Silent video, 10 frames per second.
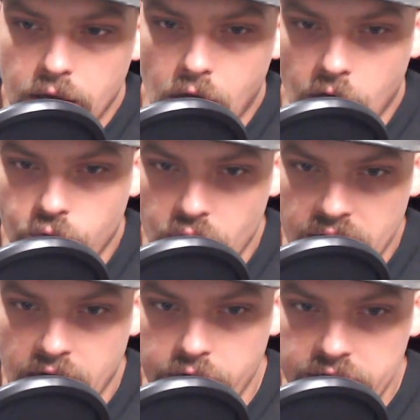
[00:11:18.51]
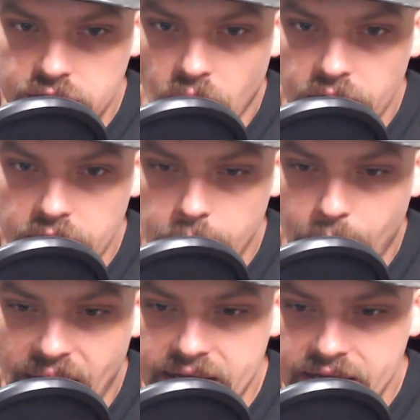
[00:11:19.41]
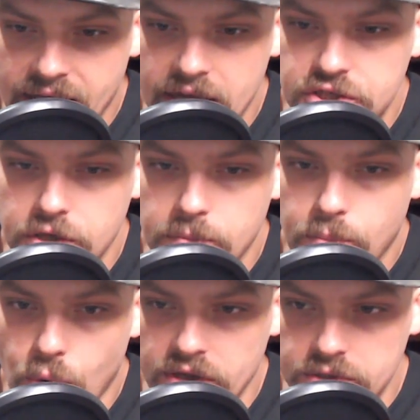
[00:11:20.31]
covering an area target by engaging point